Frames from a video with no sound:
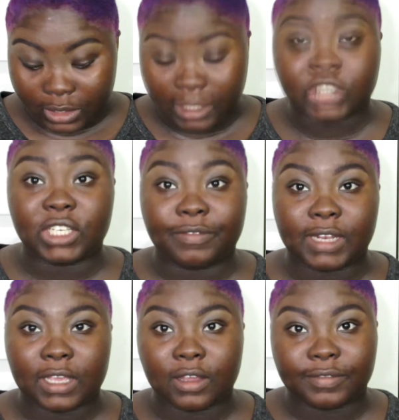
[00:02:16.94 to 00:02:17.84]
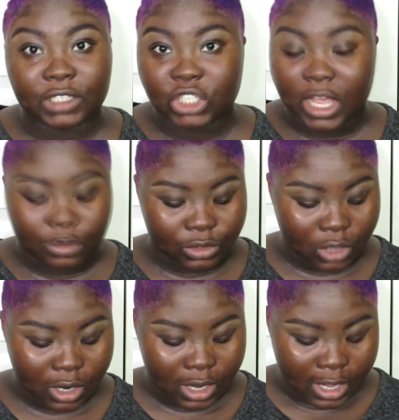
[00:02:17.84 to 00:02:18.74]
longevity of the shadows
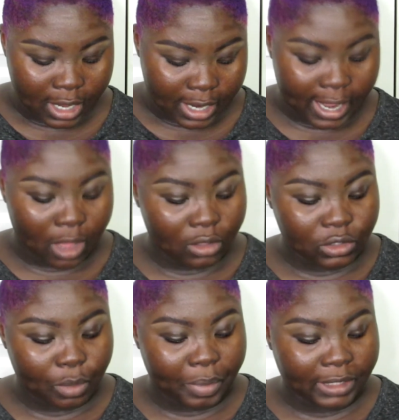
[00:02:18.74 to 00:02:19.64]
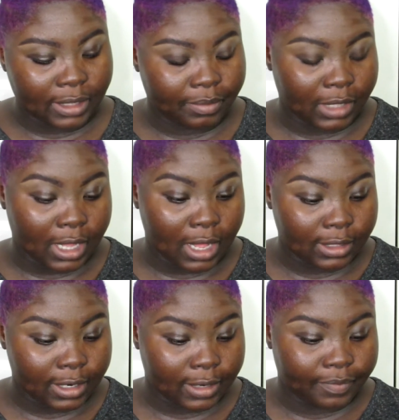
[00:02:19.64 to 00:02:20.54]
are. And I also picked up the
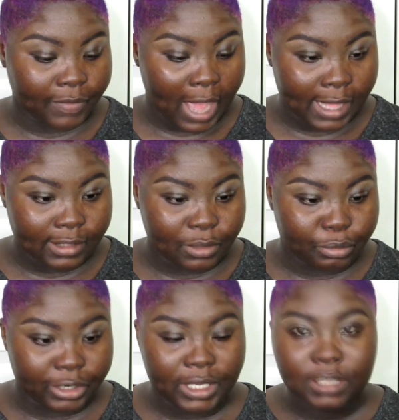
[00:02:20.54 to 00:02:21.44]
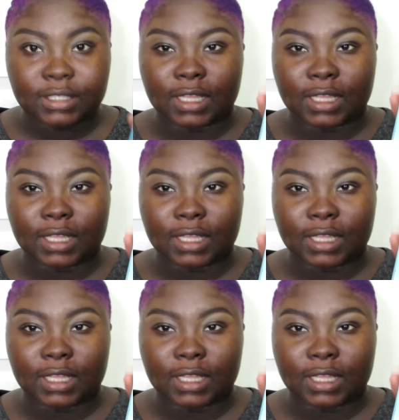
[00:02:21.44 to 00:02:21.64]
color Island Breeze,